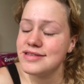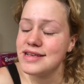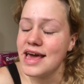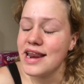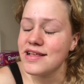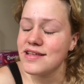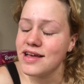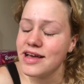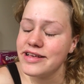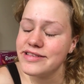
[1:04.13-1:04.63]

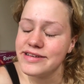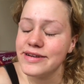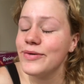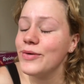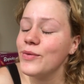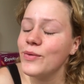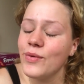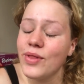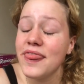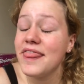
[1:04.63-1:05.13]
sanitize and
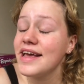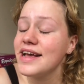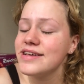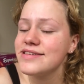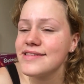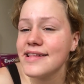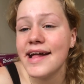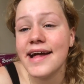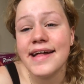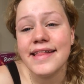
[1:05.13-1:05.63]
all
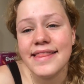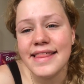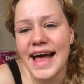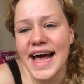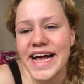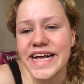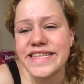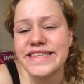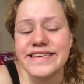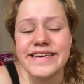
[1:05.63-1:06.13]
things like
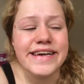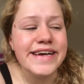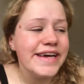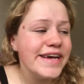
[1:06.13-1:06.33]
that.